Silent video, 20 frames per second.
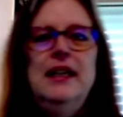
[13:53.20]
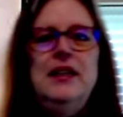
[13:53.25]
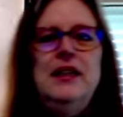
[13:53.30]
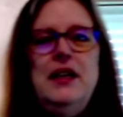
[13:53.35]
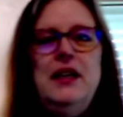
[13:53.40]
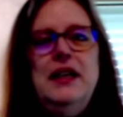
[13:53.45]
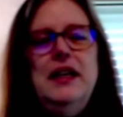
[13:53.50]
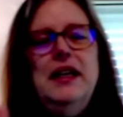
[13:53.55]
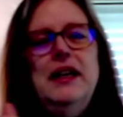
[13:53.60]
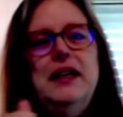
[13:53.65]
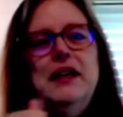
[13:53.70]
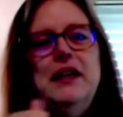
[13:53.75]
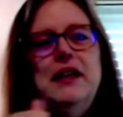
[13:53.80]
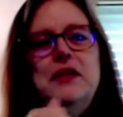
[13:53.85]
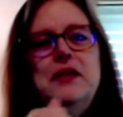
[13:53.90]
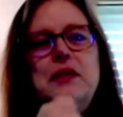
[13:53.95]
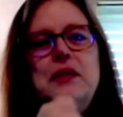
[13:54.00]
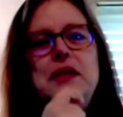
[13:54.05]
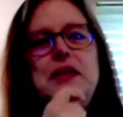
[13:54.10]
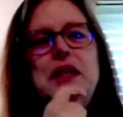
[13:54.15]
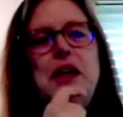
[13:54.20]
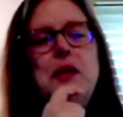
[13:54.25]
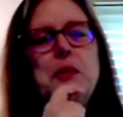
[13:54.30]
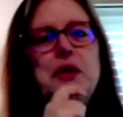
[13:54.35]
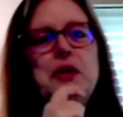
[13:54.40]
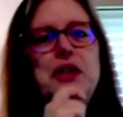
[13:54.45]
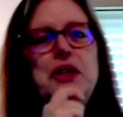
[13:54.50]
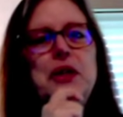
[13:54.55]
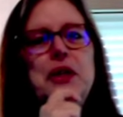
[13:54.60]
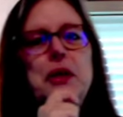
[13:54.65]
Uh, Delmer
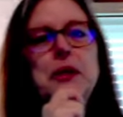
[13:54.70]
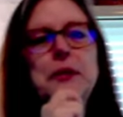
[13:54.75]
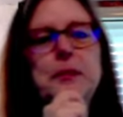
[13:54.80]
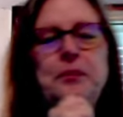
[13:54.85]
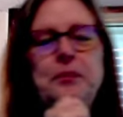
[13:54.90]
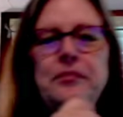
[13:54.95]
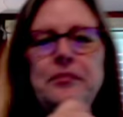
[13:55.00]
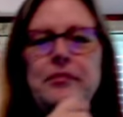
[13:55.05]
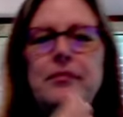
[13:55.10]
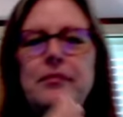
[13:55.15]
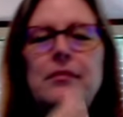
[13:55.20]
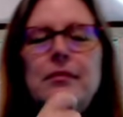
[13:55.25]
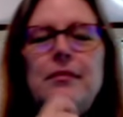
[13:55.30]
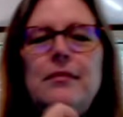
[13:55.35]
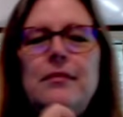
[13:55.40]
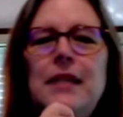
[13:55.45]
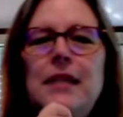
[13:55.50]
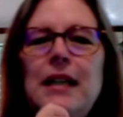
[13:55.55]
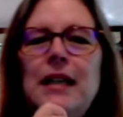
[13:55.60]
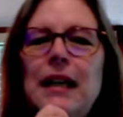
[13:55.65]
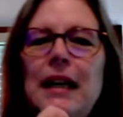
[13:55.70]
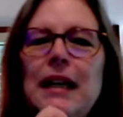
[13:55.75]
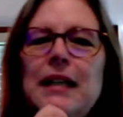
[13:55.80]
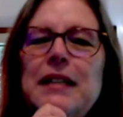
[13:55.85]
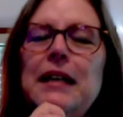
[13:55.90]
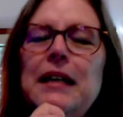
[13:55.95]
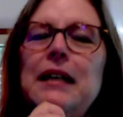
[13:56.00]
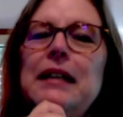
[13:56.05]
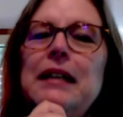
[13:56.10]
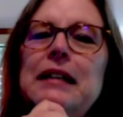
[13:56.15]
Chilton at
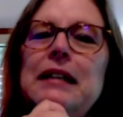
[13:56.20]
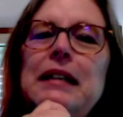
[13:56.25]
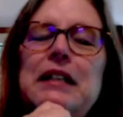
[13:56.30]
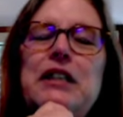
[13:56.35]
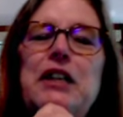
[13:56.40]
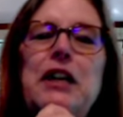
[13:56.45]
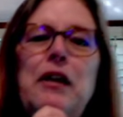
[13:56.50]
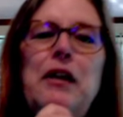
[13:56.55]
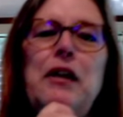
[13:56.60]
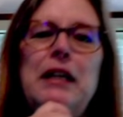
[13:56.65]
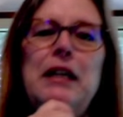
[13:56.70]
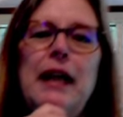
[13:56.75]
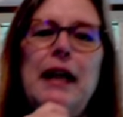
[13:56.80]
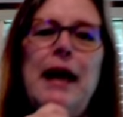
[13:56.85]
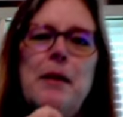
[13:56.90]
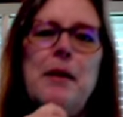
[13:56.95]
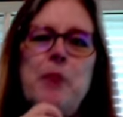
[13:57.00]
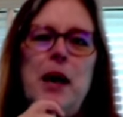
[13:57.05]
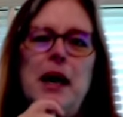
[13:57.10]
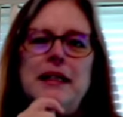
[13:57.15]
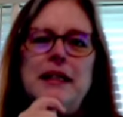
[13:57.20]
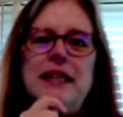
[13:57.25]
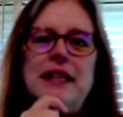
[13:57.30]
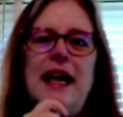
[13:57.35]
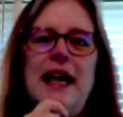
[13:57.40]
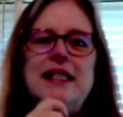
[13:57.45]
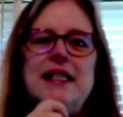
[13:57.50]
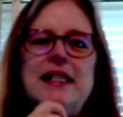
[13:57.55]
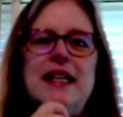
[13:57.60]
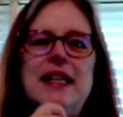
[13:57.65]
uh, Lectionary Lab podcast
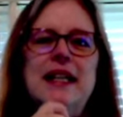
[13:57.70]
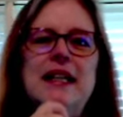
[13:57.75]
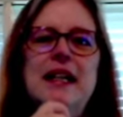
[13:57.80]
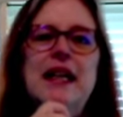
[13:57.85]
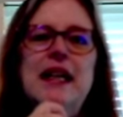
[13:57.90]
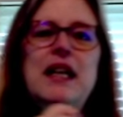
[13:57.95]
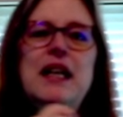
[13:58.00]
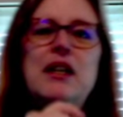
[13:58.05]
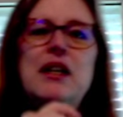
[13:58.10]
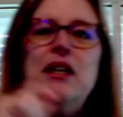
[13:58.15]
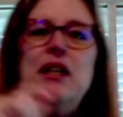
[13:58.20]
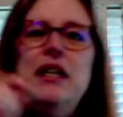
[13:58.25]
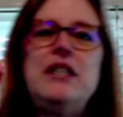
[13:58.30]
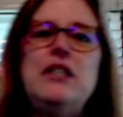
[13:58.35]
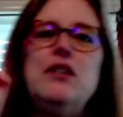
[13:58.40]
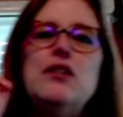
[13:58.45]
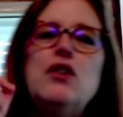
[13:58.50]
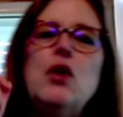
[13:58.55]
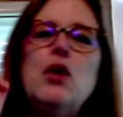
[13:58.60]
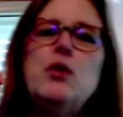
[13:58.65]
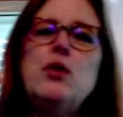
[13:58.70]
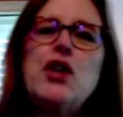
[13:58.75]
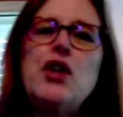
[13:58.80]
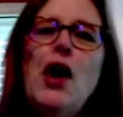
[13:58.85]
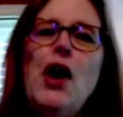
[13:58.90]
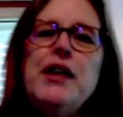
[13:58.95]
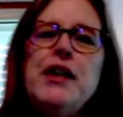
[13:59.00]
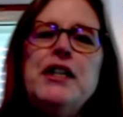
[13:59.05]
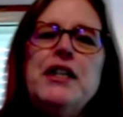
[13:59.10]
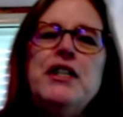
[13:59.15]
said, It's as though
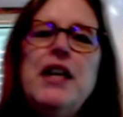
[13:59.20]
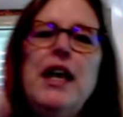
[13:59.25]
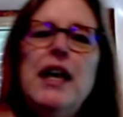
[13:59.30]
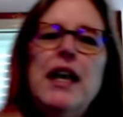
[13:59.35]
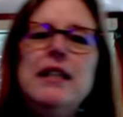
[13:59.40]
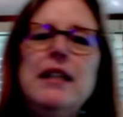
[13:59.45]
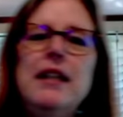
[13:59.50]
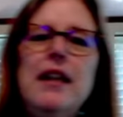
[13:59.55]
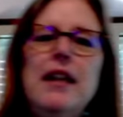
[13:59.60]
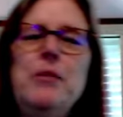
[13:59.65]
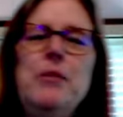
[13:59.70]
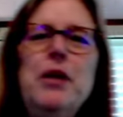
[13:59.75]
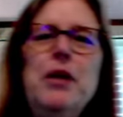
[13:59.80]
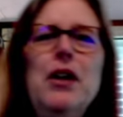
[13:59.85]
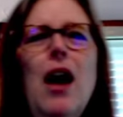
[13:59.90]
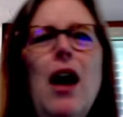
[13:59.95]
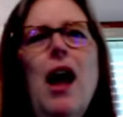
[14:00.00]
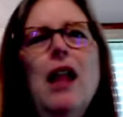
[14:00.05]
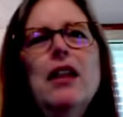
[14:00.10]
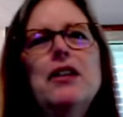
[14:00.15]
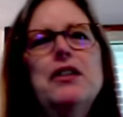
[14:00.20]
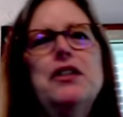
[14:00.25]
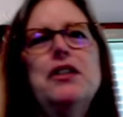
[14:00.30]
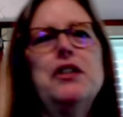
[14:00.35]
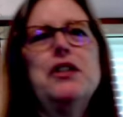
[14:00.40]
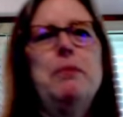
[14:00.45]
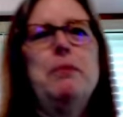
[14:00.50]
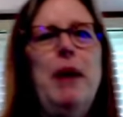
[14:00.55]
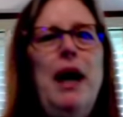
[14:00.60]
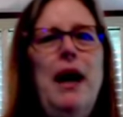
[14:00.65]
John is saying to them, Y'all are
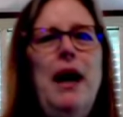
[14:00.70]
just buying